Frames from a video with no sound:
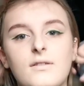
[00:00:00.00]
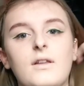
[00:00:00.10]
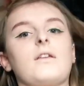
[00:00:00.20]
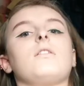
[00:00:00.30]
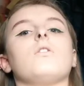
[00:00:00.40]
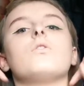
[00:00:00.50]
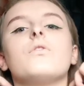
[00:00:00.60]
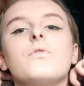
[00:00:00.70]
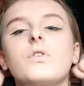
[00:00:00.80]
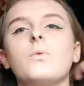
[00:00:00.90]
like, those
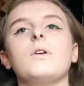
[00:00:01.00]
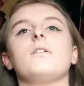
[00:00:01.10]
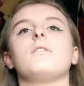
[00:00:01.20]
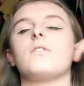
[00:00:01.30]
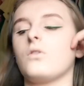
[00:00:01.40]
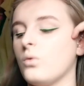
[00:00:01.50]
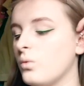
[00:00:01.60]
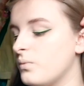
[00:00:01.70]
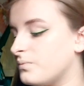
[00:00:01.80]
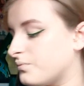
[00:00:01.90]
few weeks at
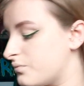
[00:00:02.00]
school.